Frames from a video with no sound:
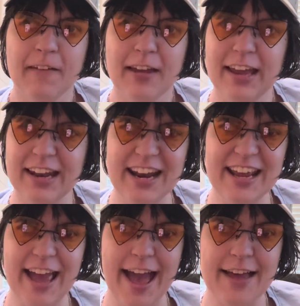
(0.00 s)
in
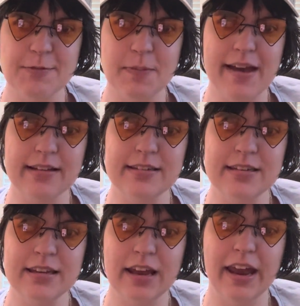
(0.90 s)
any
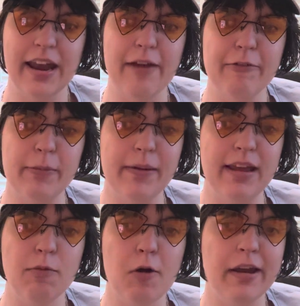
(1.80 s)
aspect, and
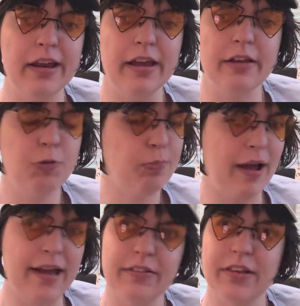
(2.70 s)
everybody wanting
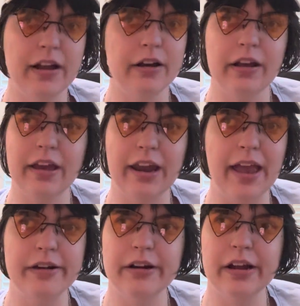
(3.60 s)
Brian Snitker to get
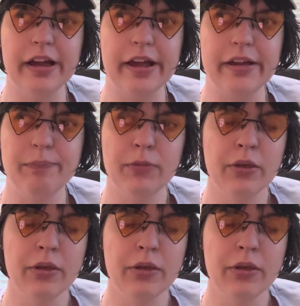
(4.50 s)
angry